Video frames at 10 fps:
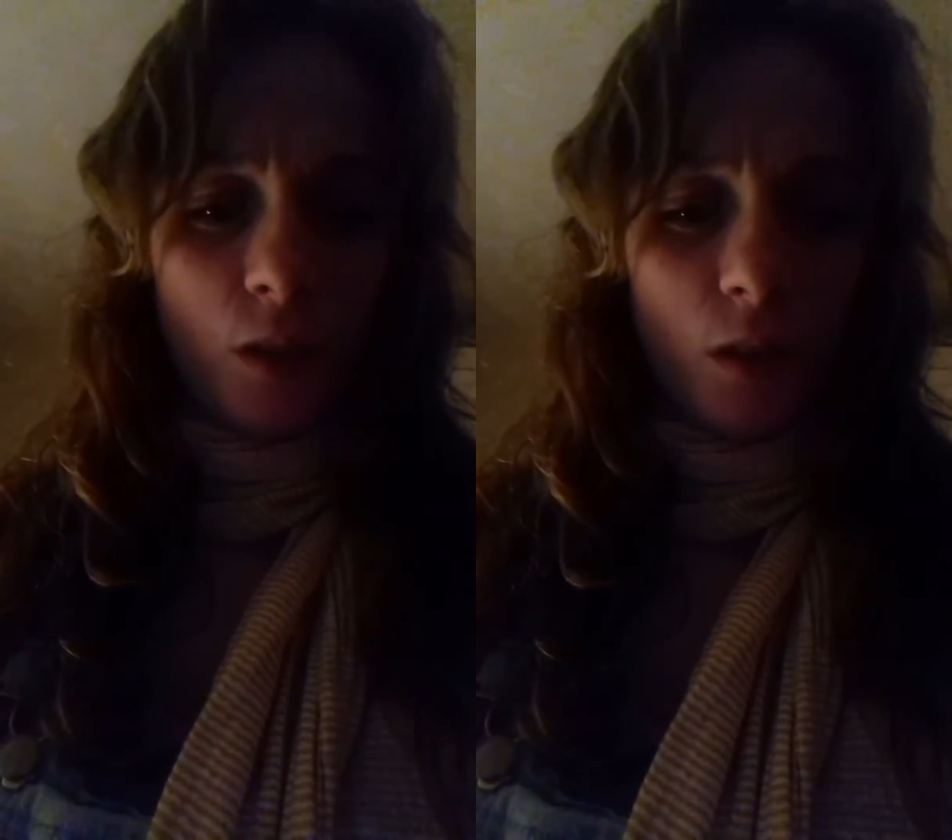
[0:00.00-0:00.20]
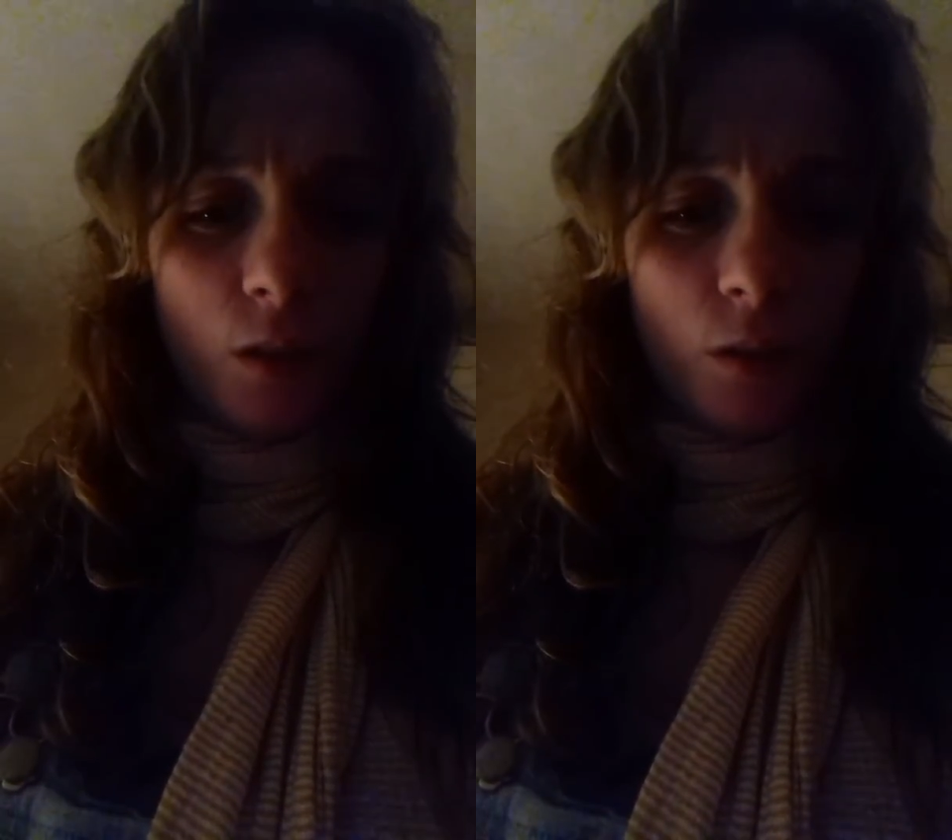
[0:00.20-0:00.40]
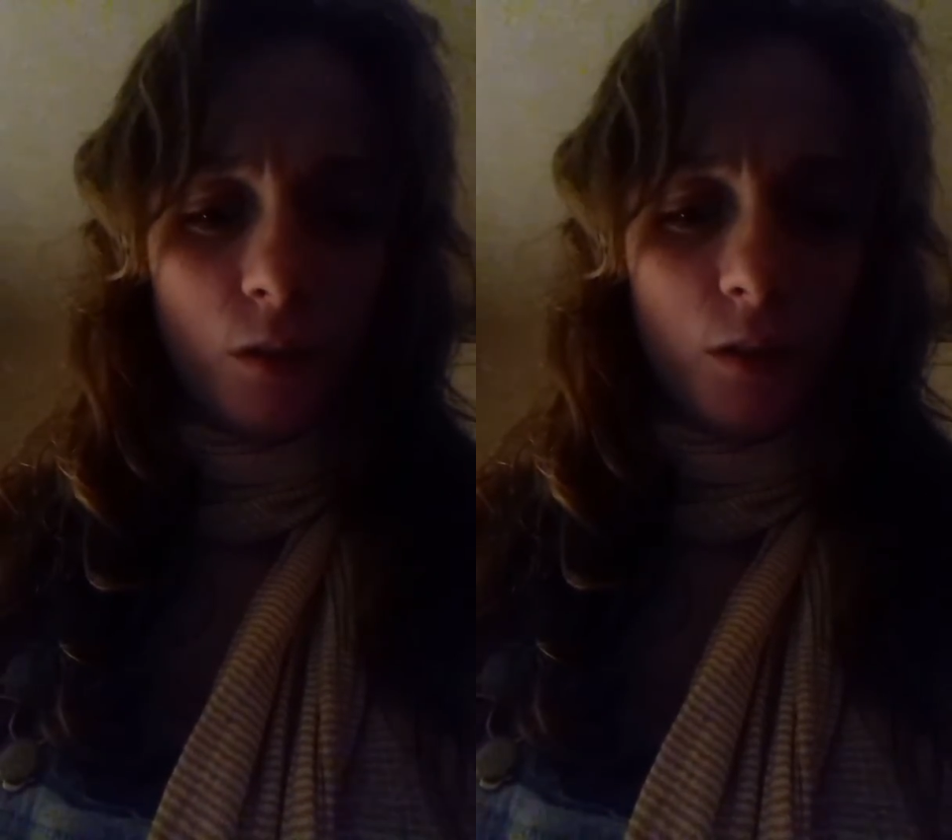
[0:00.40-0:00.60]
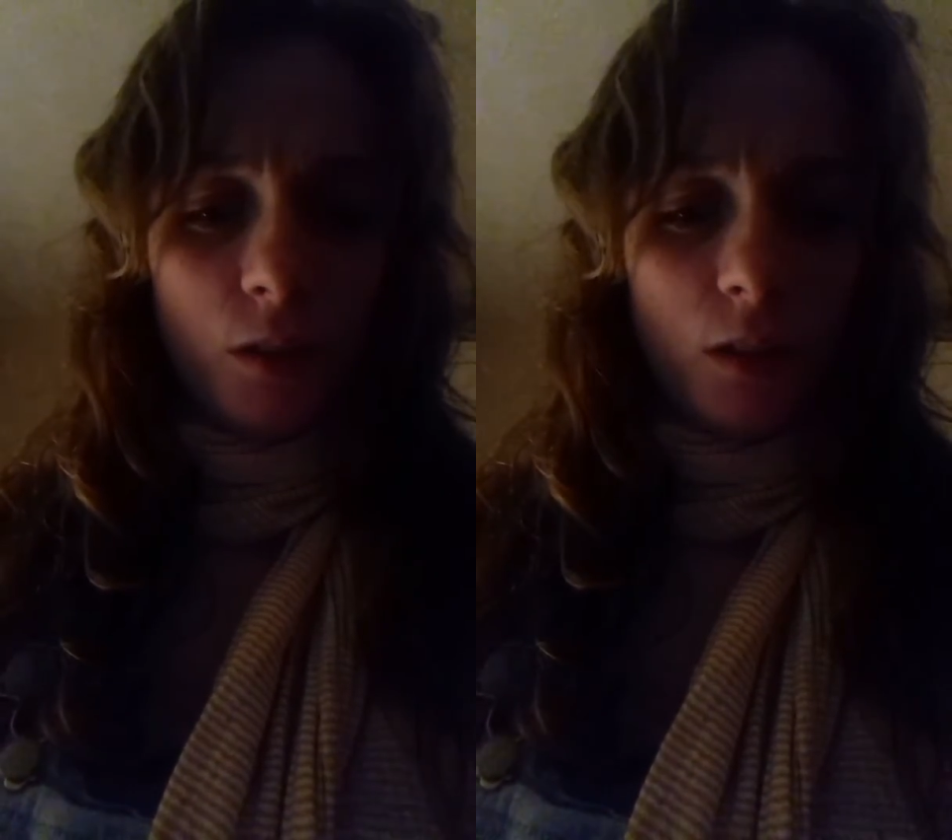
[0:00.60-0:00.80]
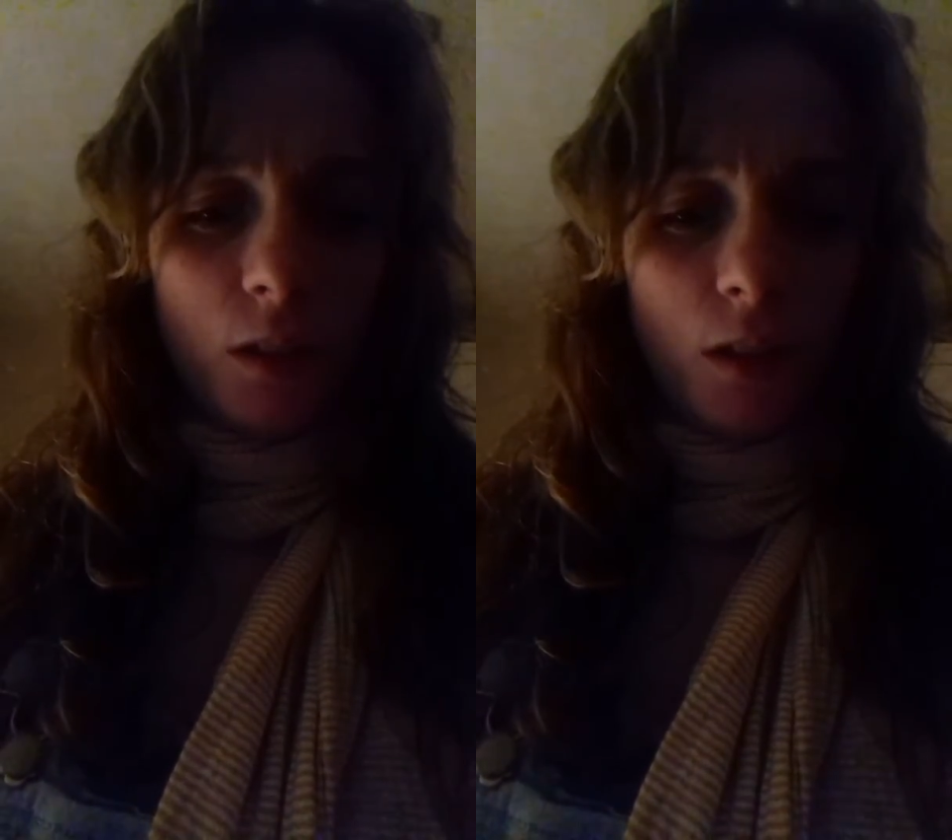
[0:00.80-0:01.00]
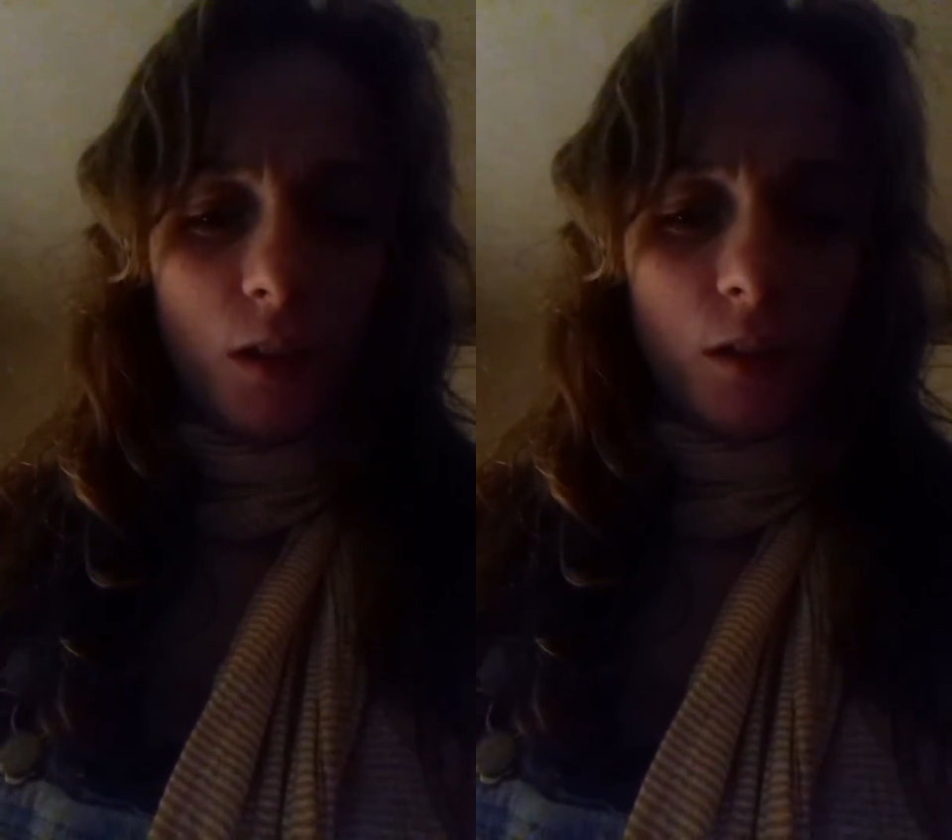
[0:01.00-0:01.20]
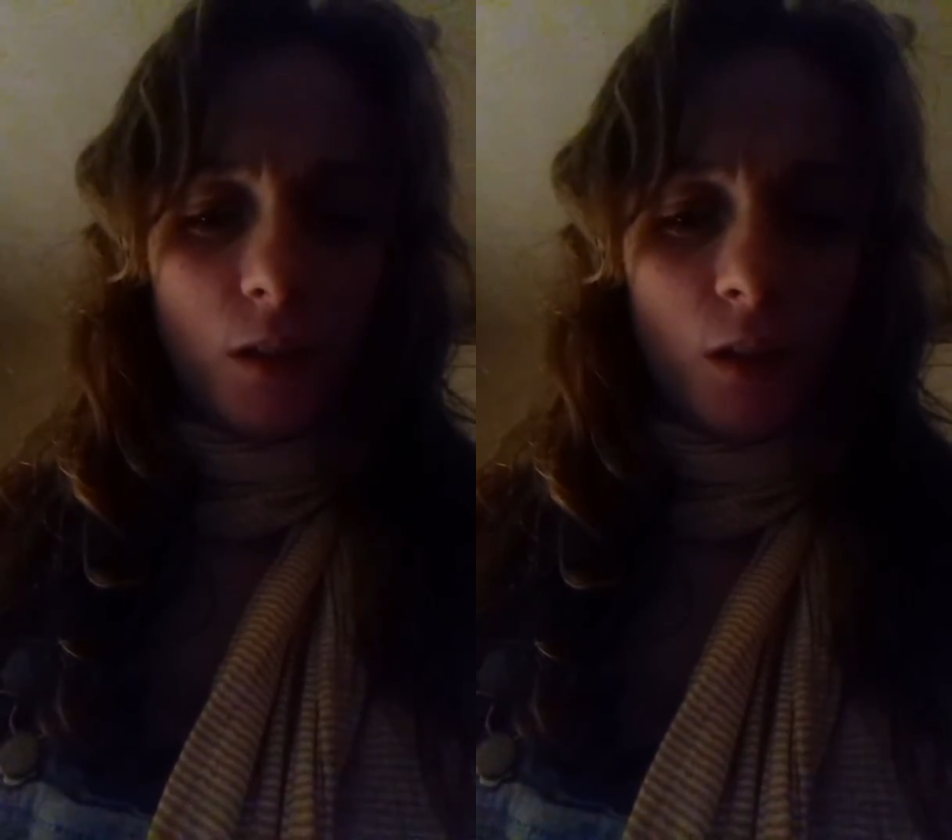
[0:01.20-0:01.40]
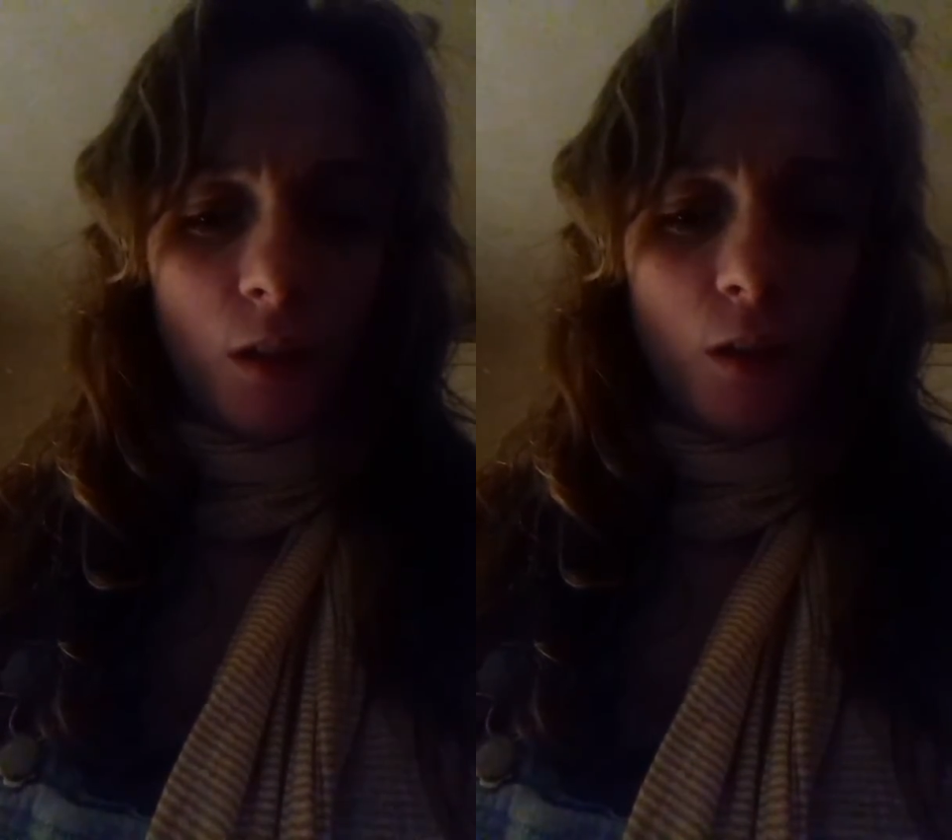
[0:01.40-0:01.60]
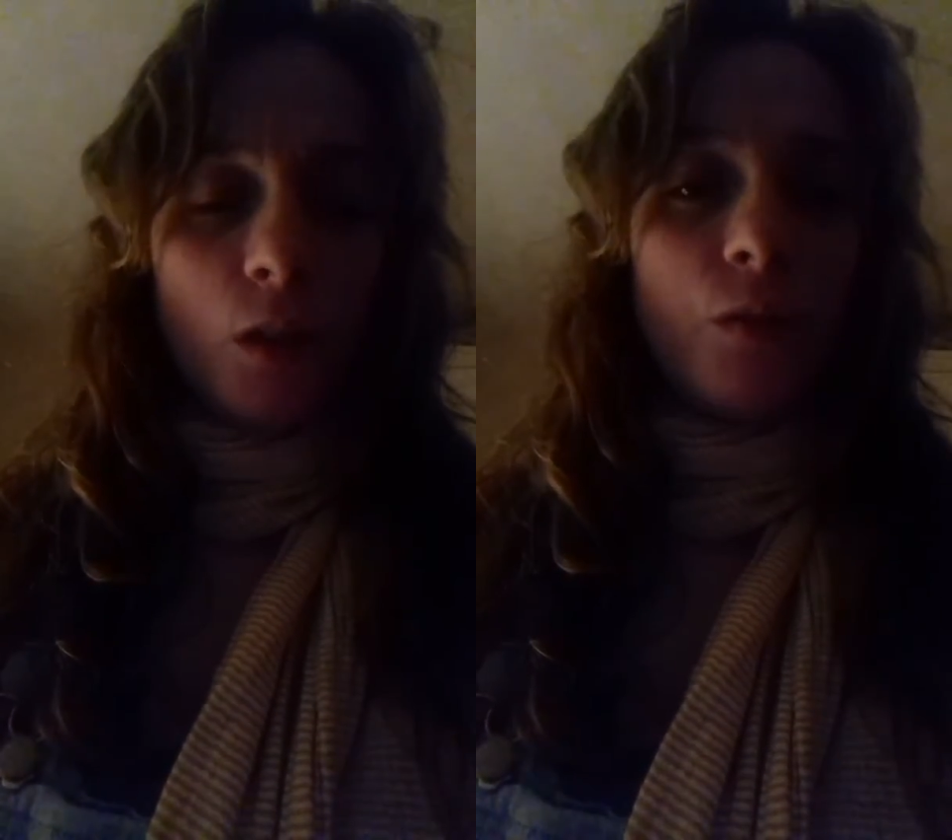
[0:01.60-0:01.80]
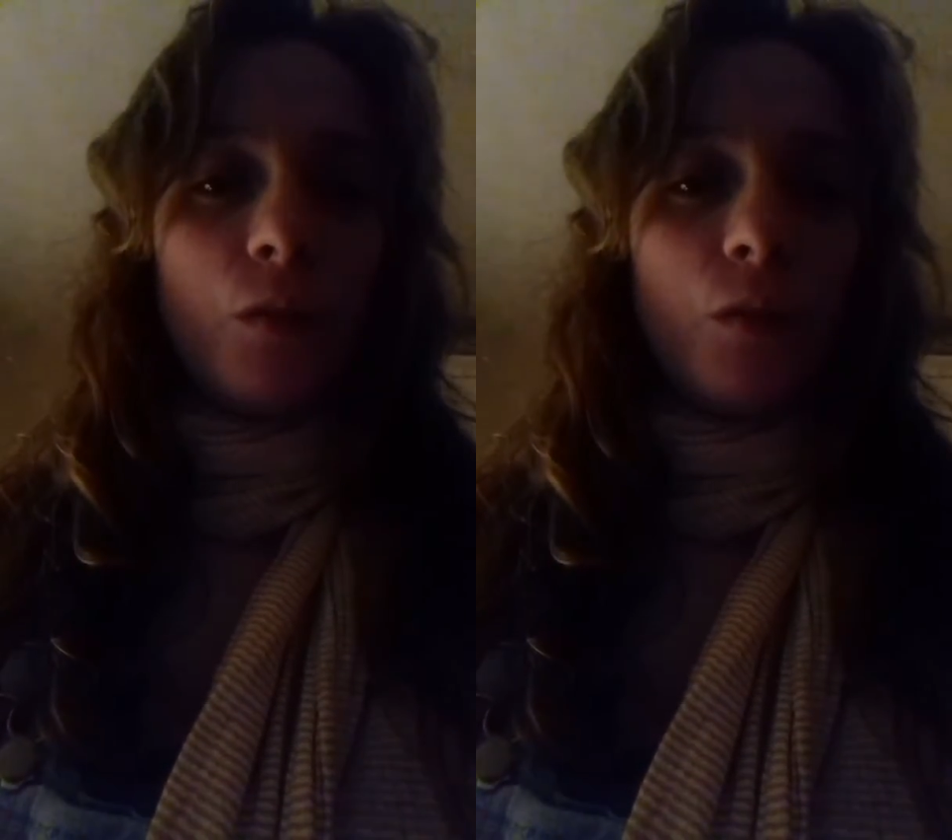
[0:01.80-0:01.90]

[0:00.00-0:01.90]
you. The love